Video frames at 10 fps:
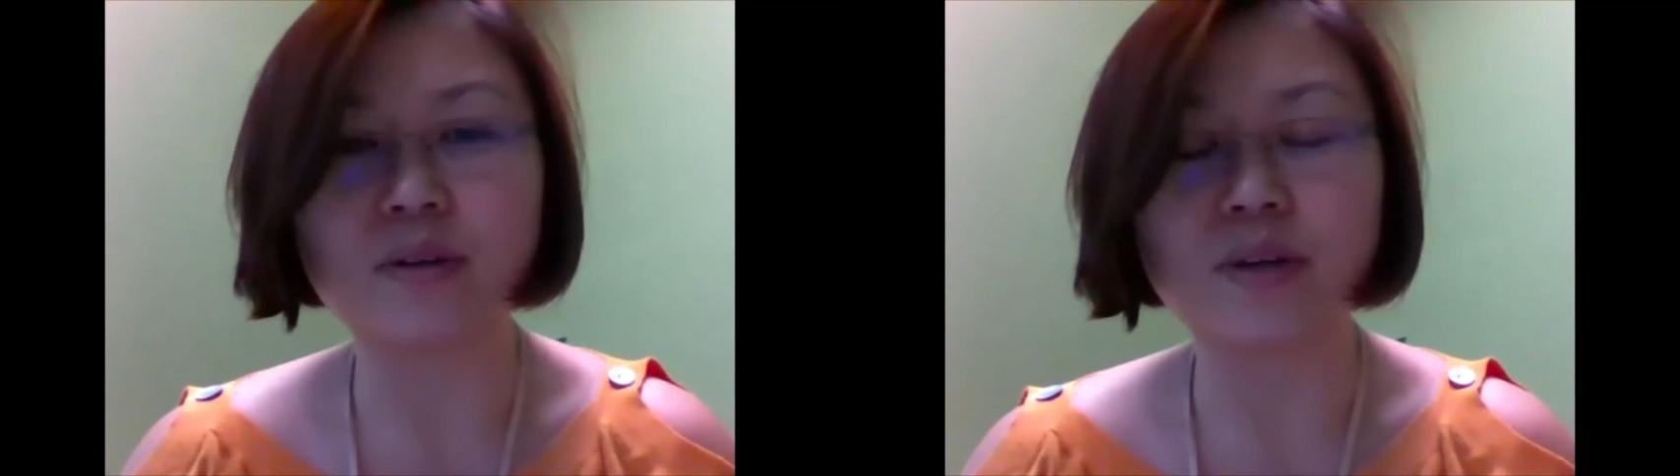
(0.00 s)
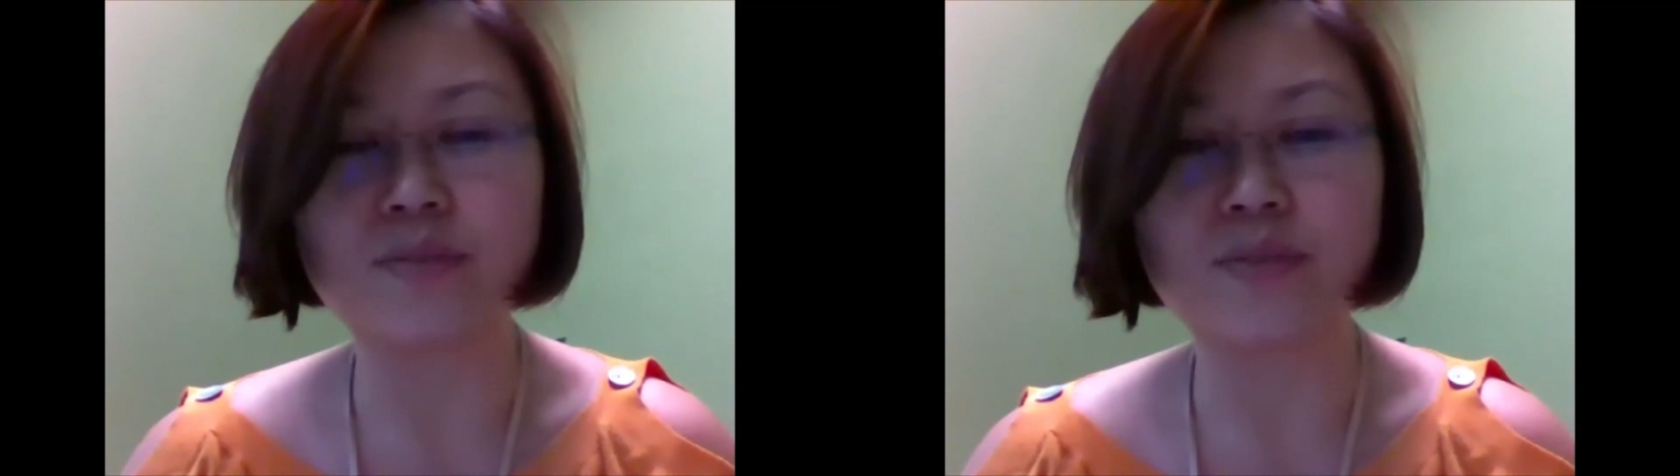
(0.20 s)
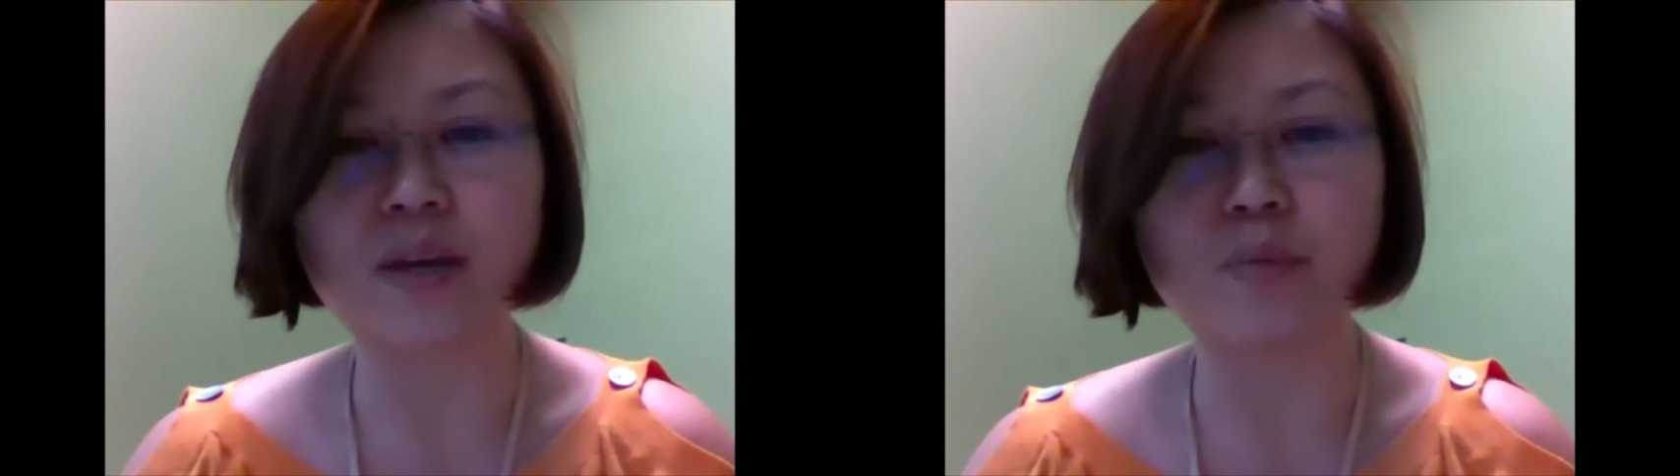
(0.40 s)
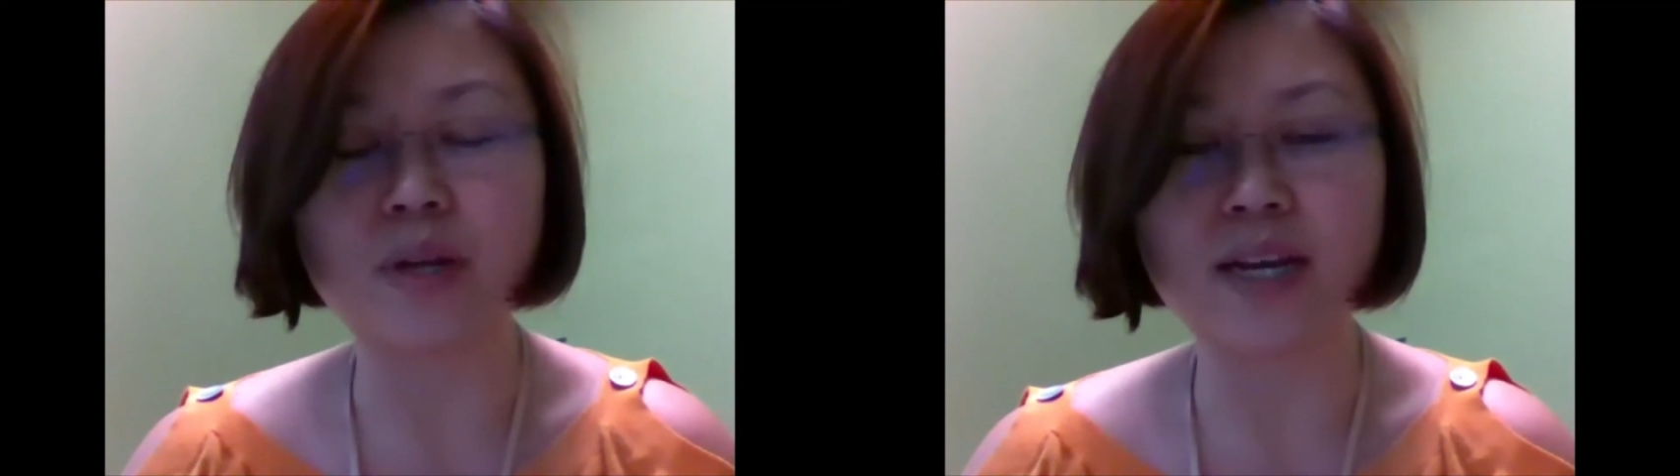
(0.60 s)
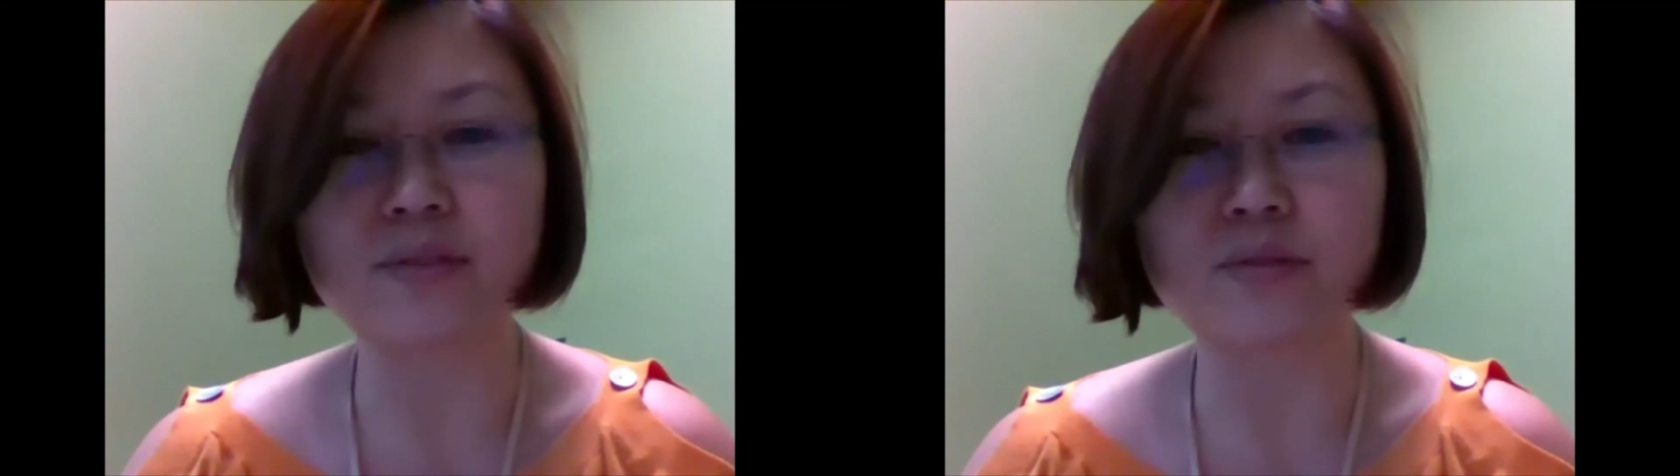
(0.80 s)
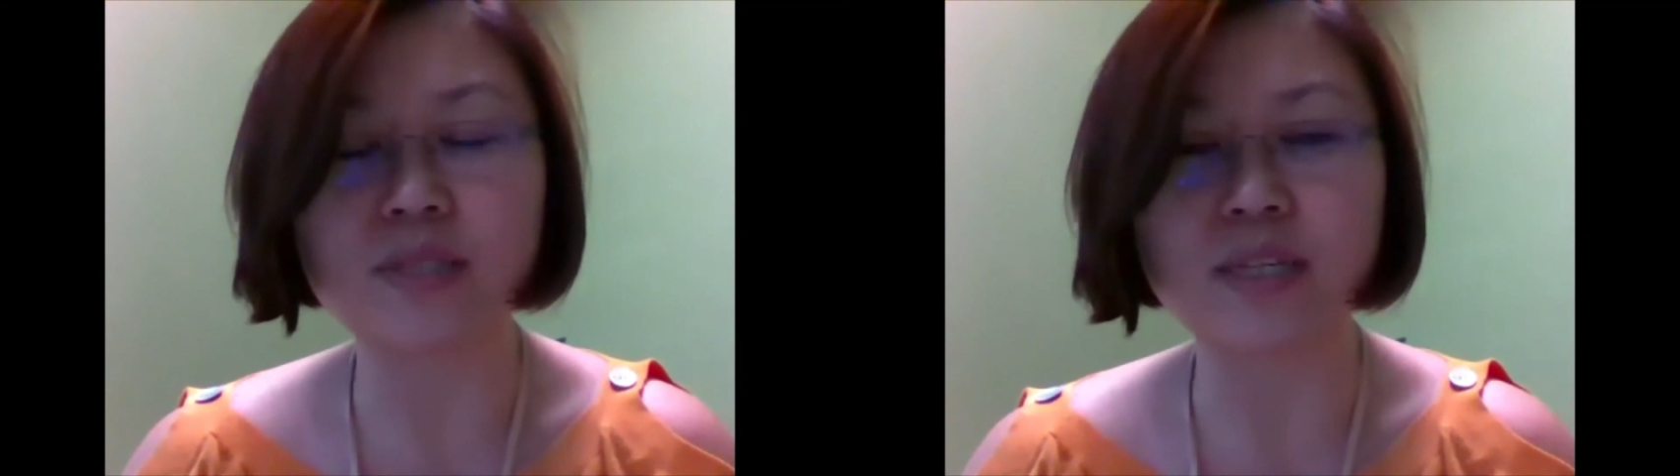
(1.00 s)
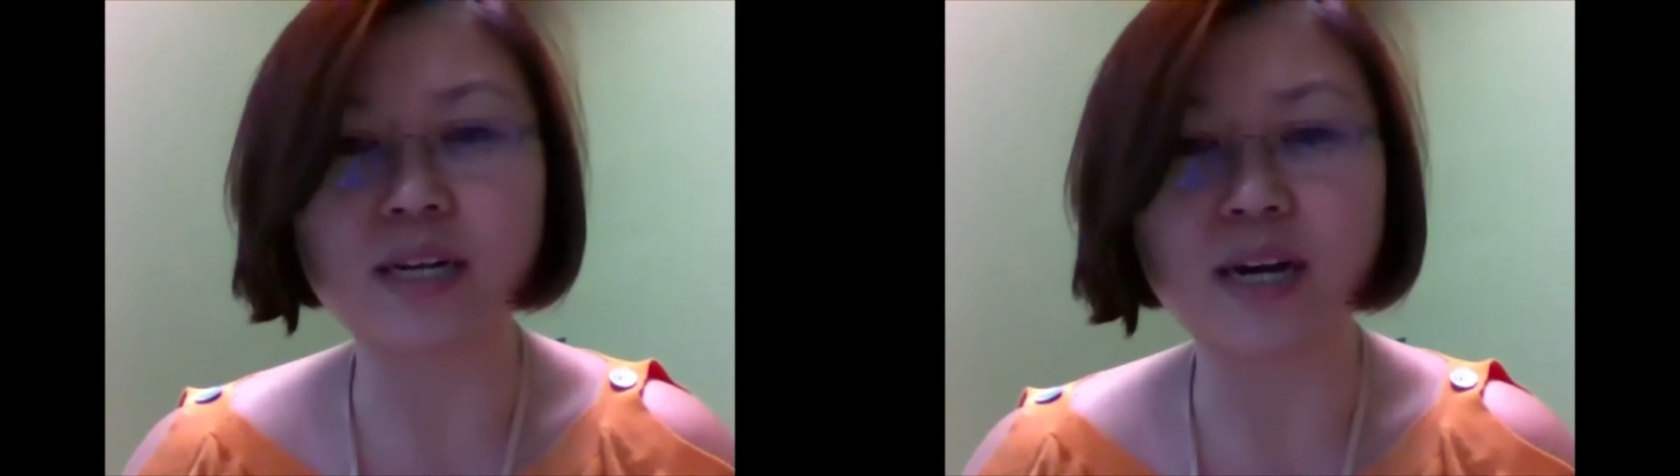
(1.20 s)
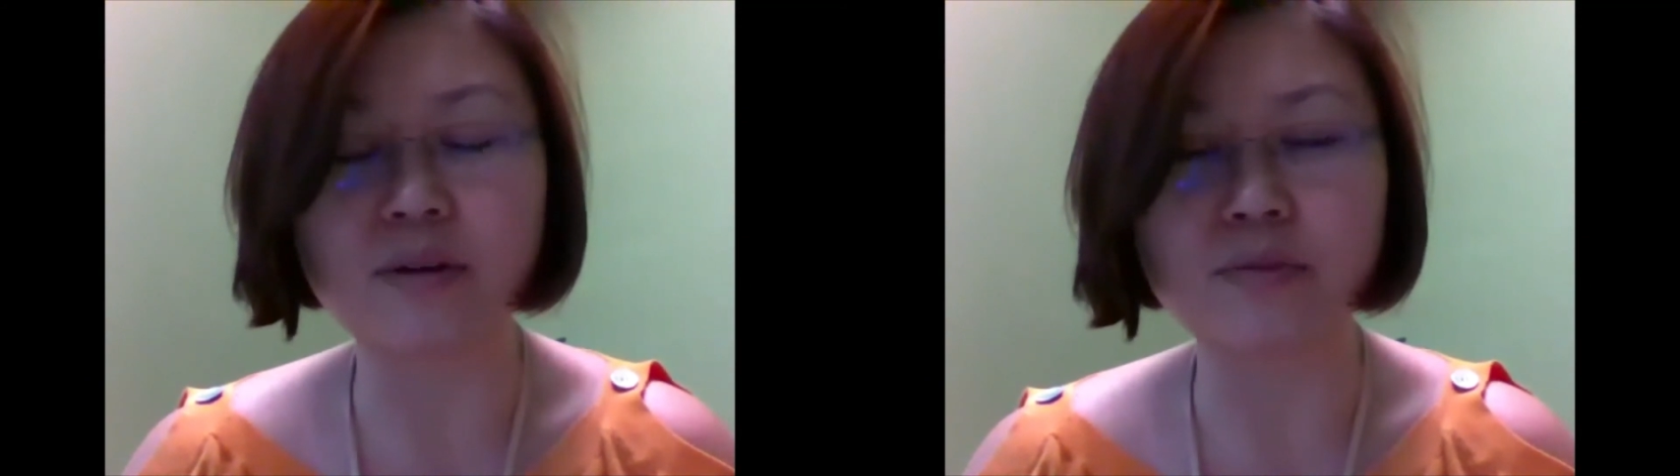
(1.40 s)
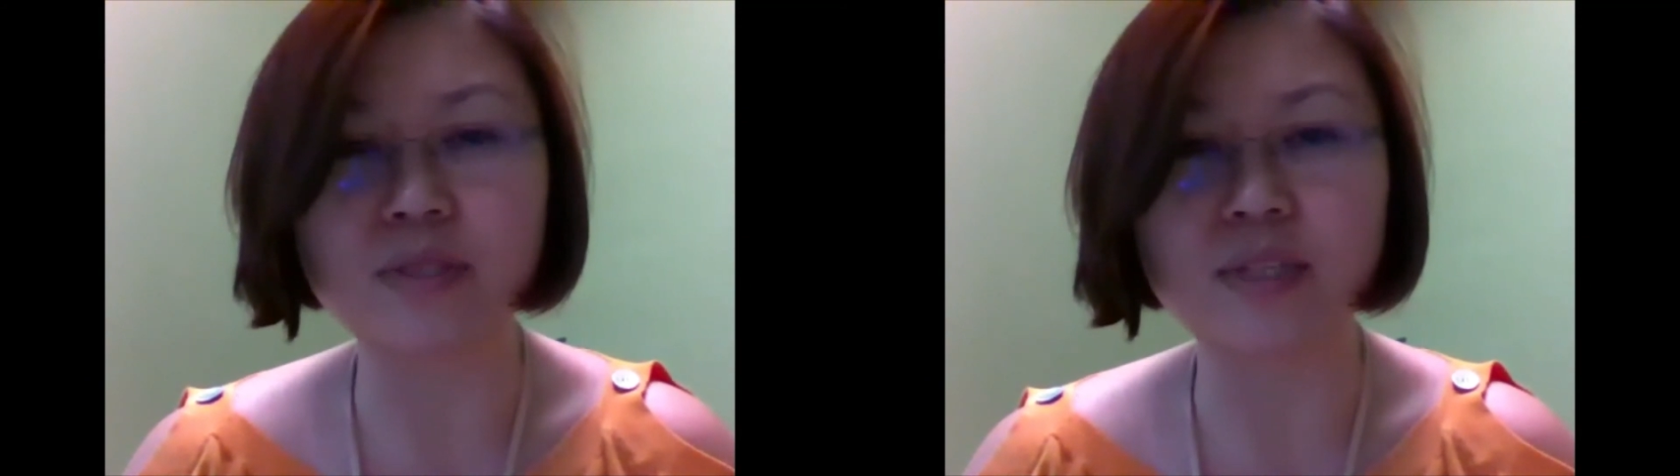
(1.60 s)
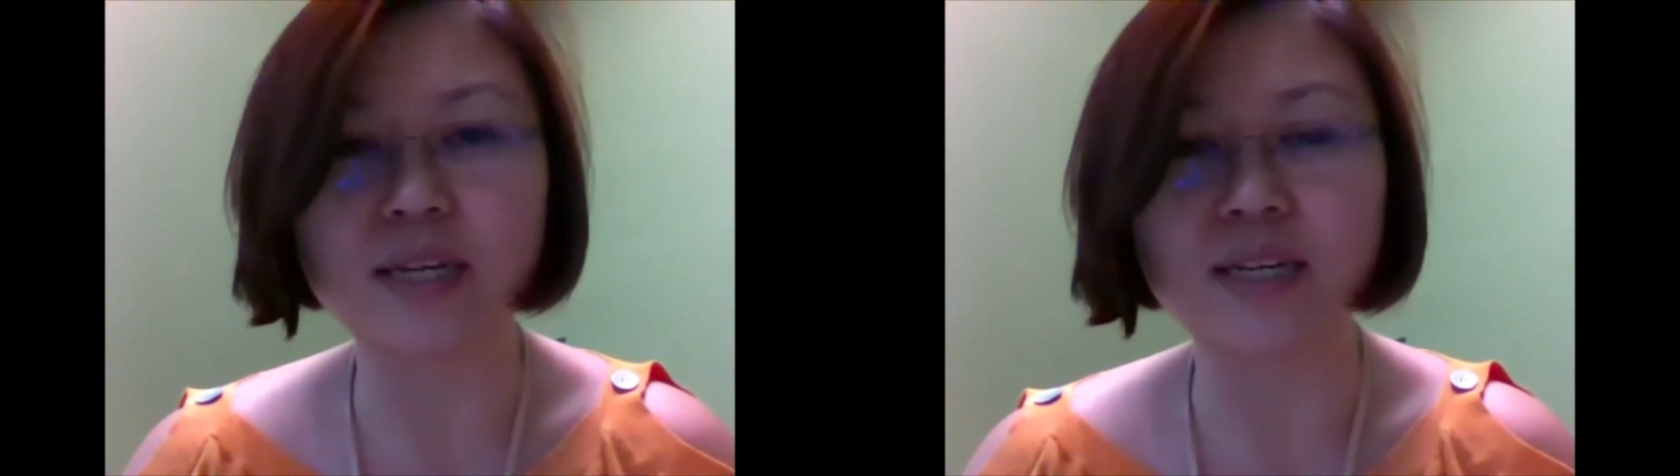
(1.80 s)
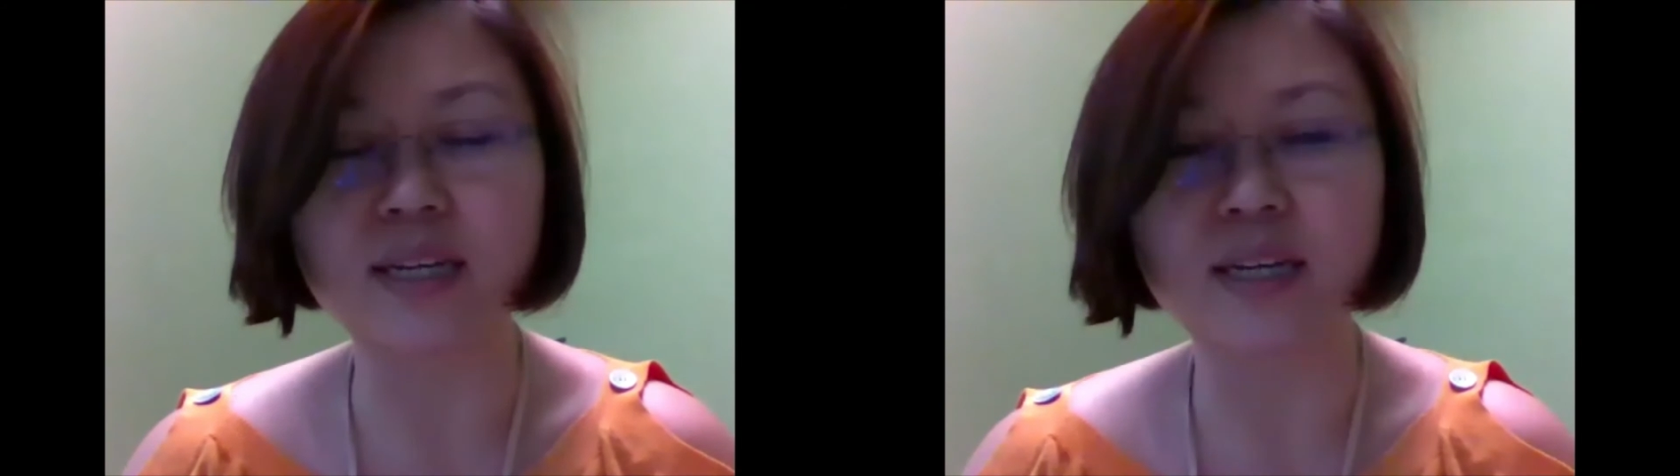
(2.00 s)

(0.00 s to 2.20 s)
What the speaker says: if they would like to seek counseling?